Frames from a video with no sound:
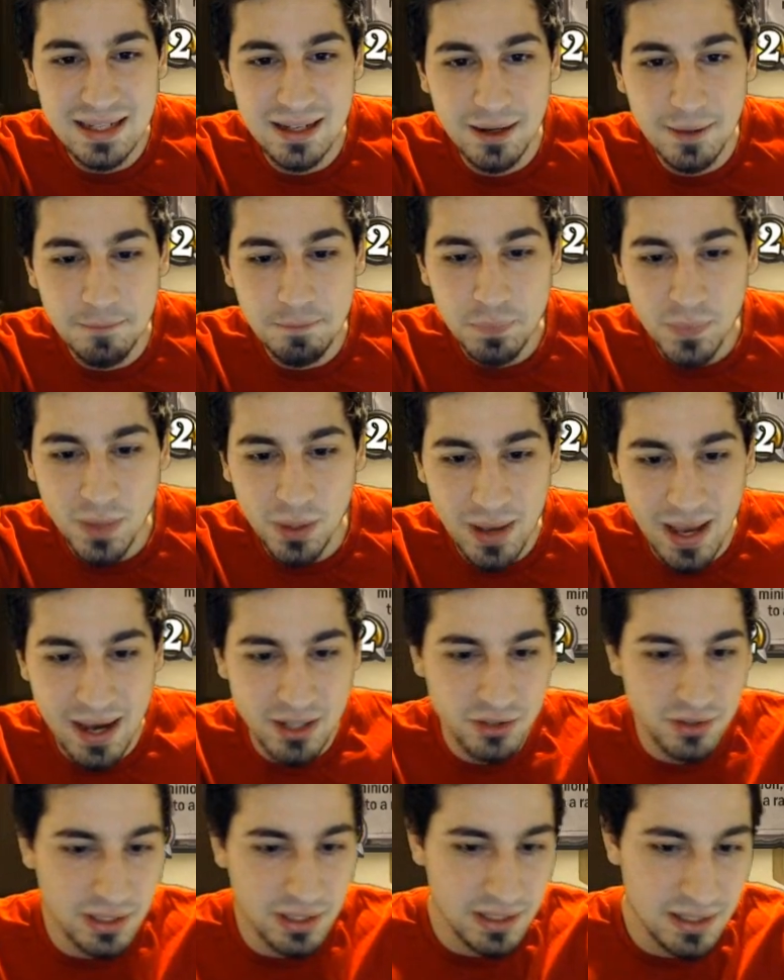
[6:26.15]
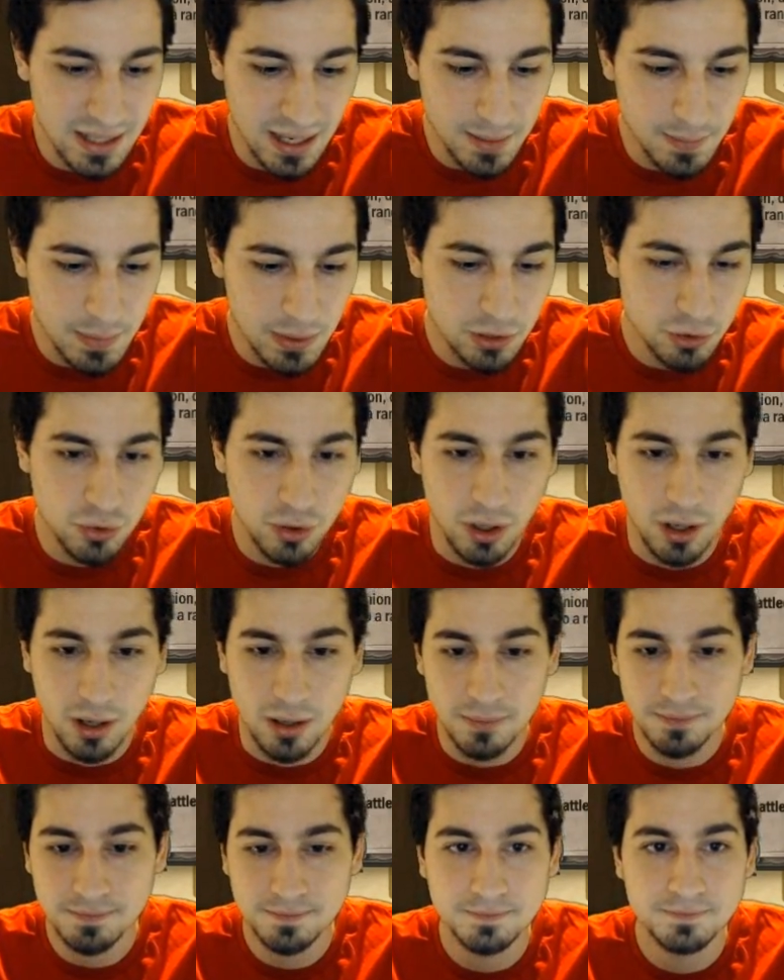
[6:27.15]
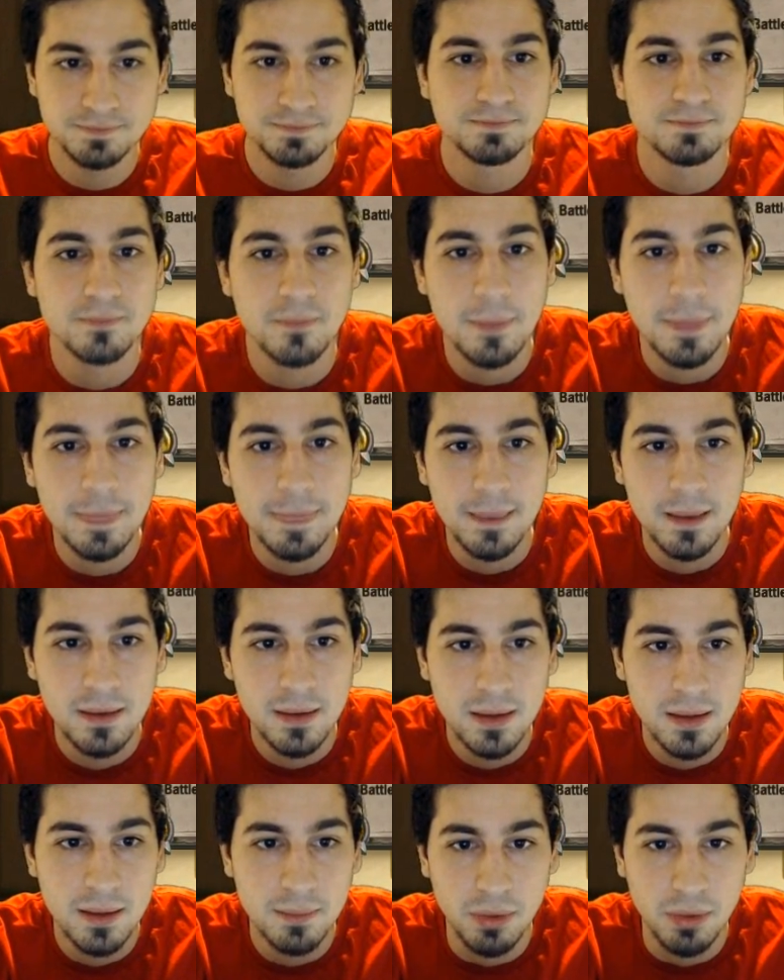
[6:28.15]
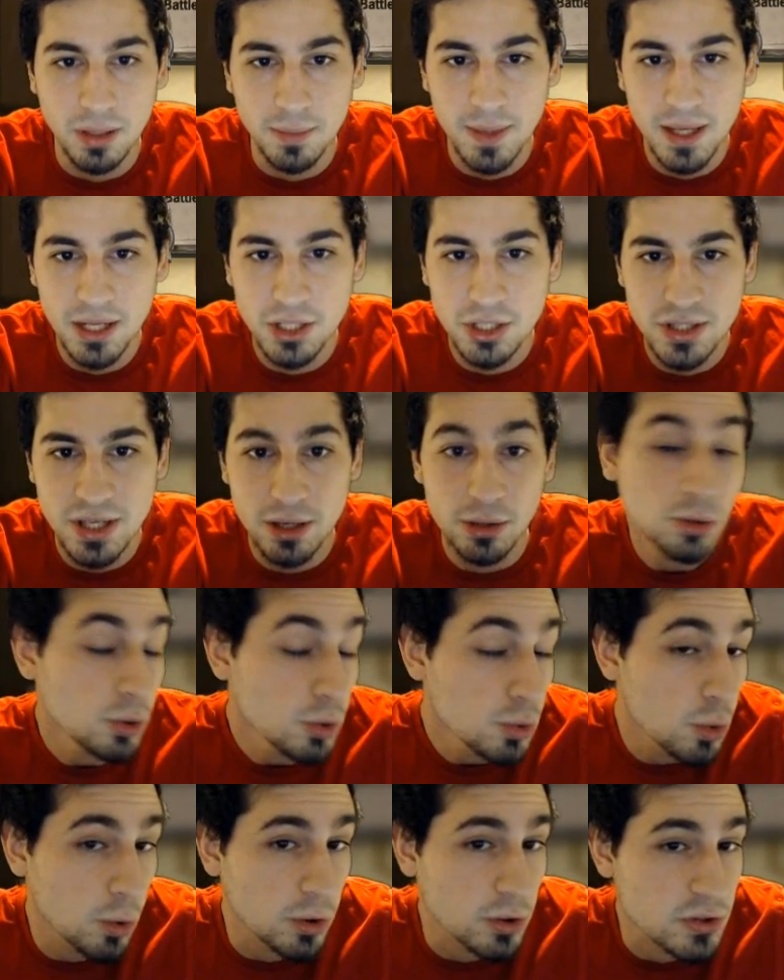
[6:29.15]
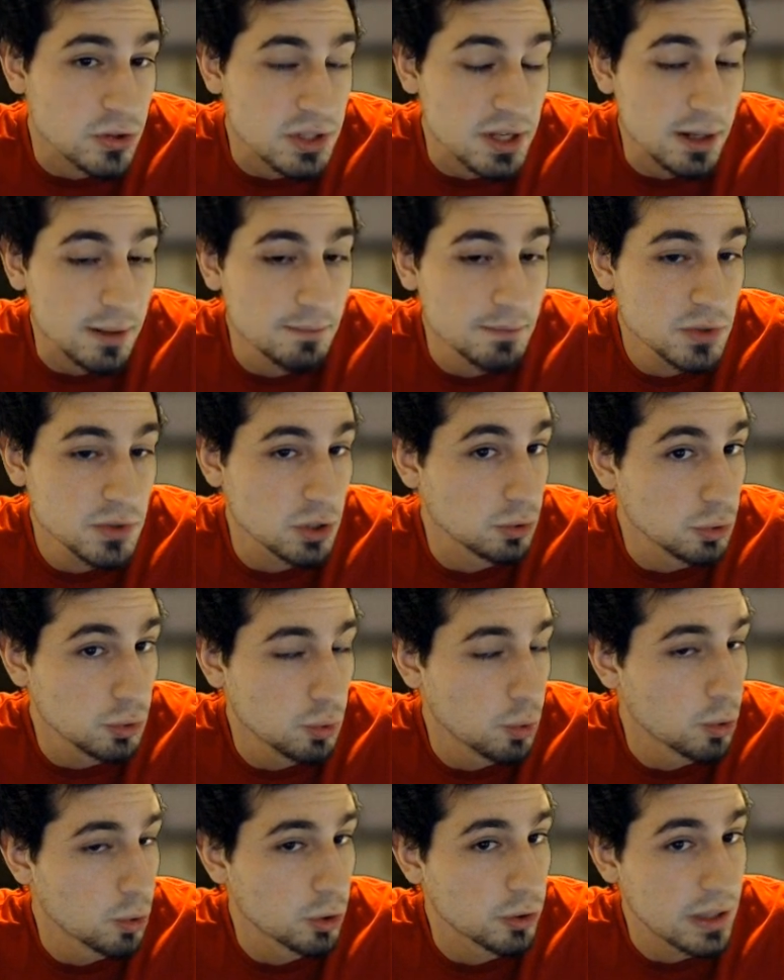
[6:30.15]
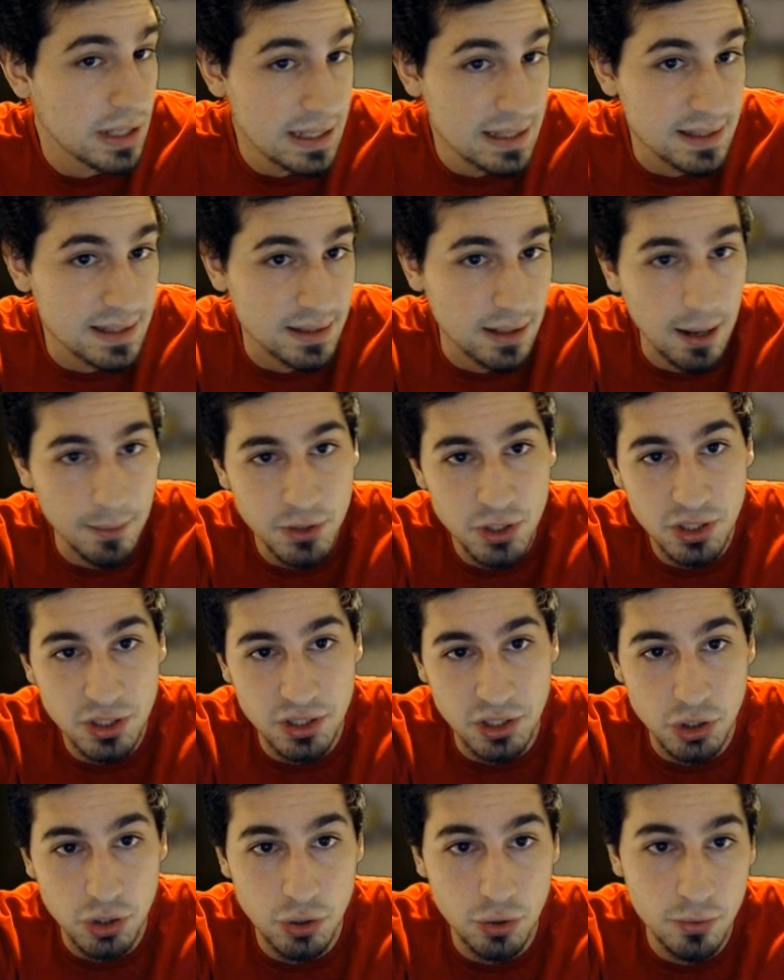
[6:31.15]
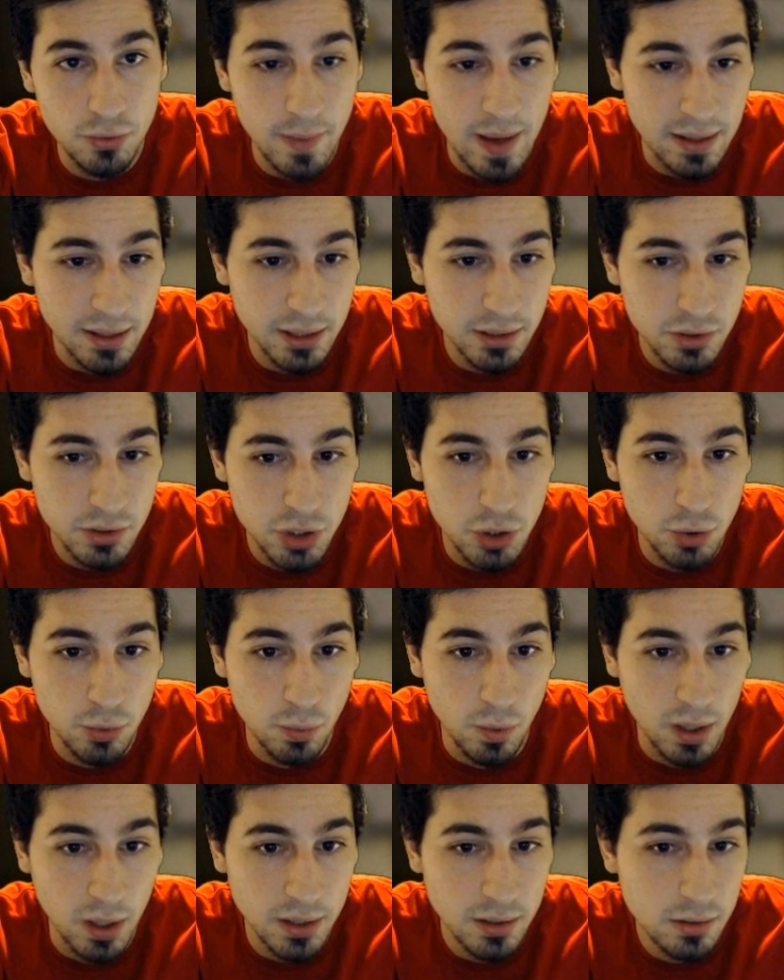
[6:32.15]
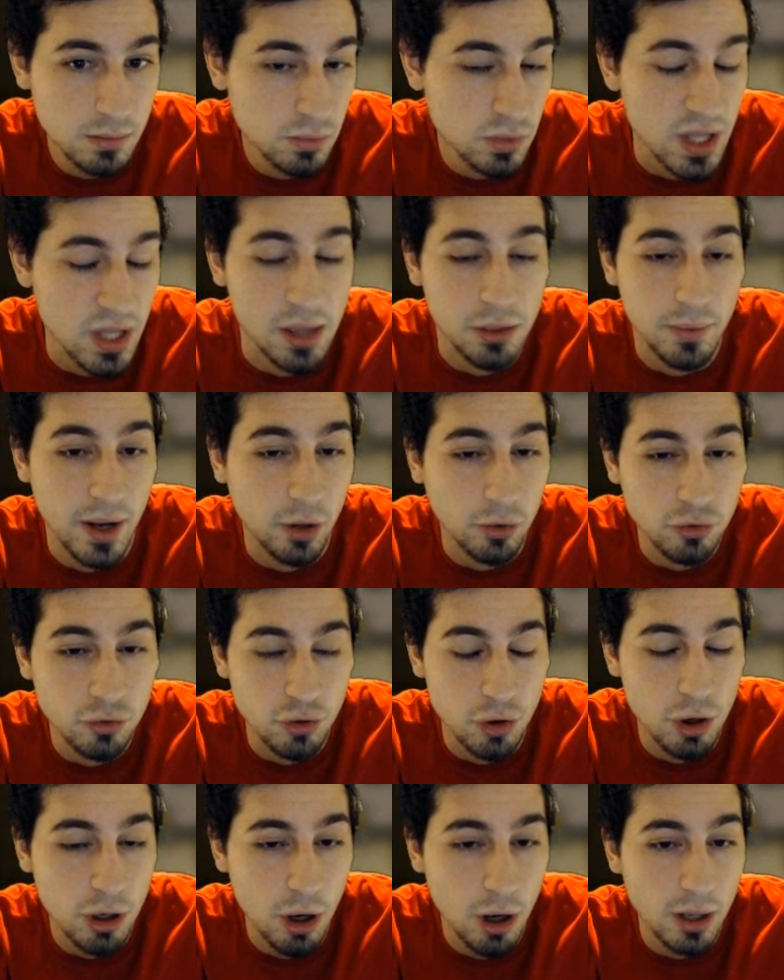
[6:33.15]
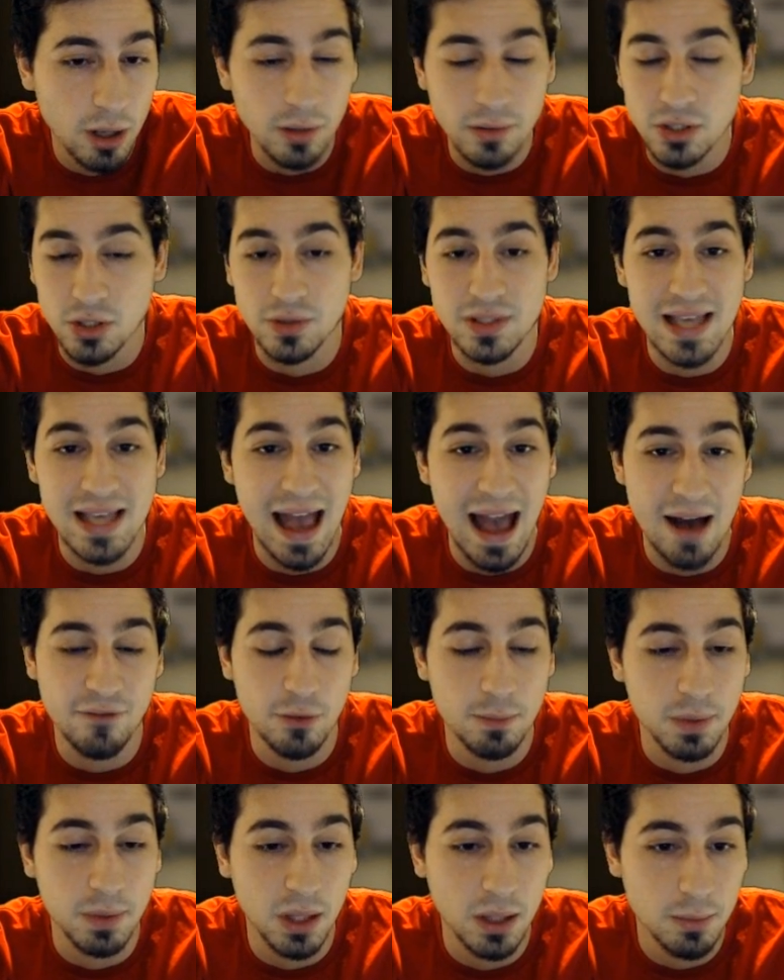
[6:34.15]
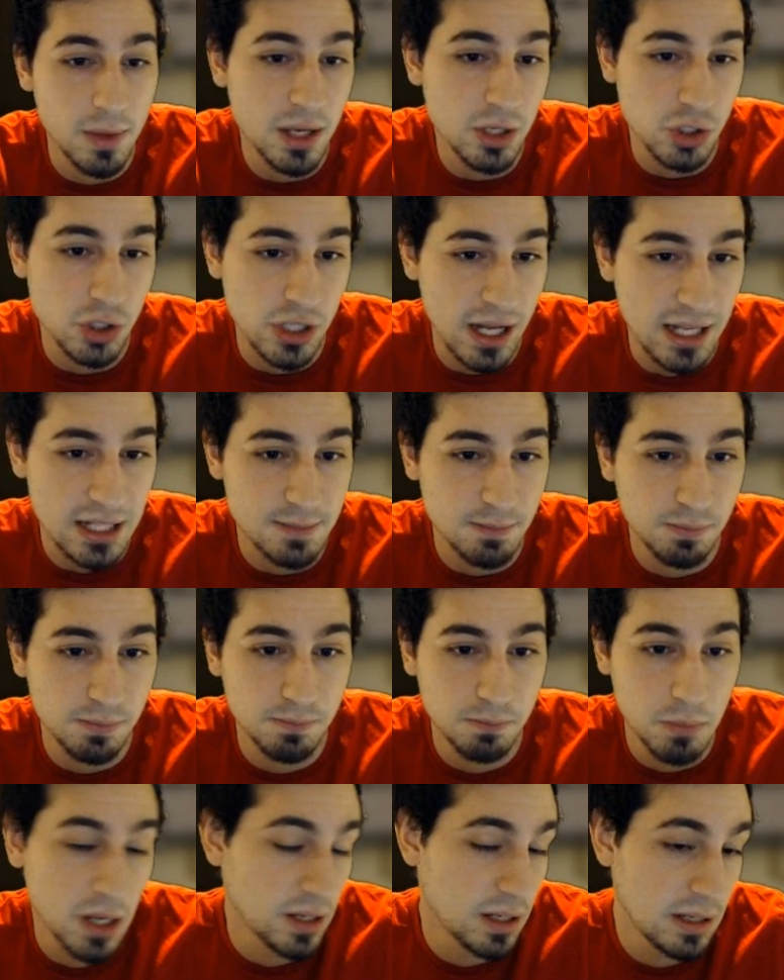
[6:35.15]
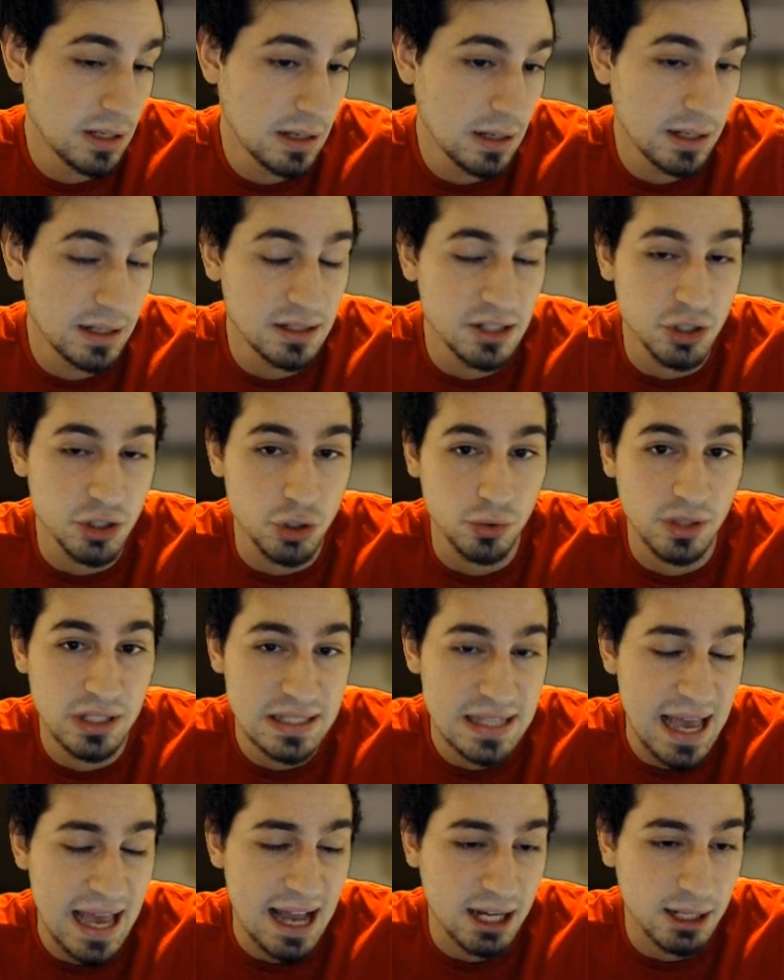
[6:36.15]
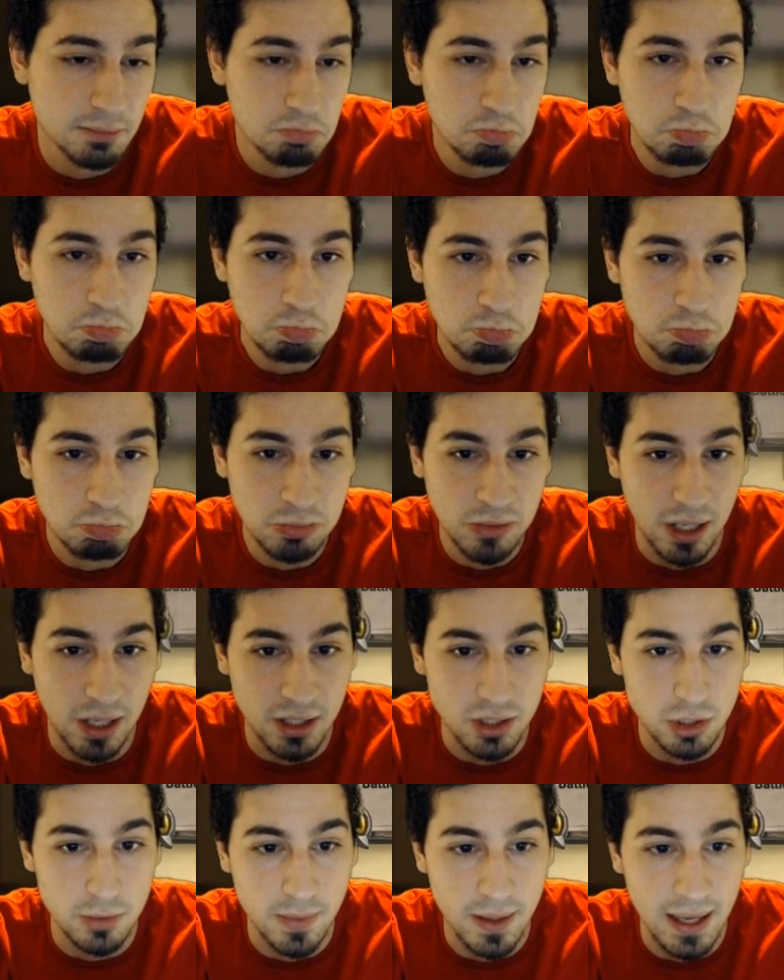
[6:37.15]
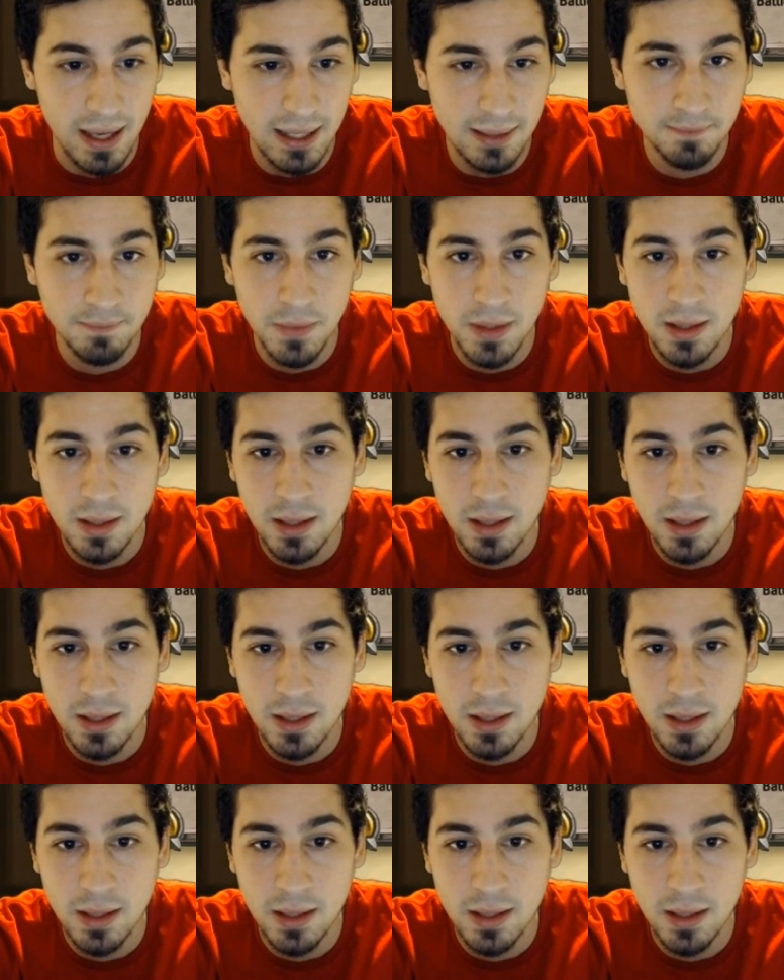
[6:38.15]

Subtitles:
here, we actually could type in draw. Blood Mage is there, Loot Hoarder's there. So Loot Hoarder is an option. It's a 2 mana, 2/1 Death Rattle draw card. So it's half a Blood Mage and it has an additional attack. Not too bad.